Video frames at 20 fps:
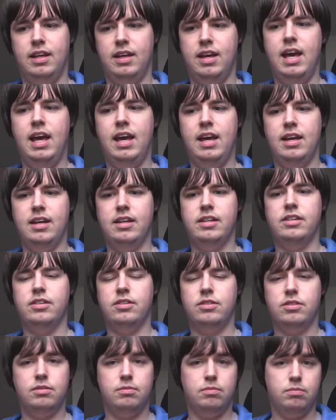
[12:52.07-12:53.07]

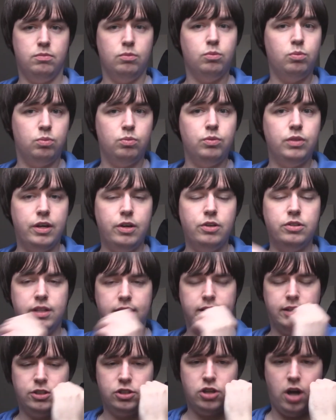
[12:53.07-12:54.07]
is
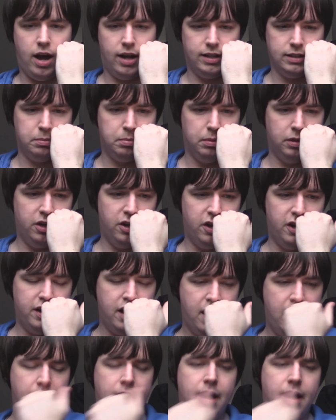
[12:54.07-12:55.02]
using the child's blood.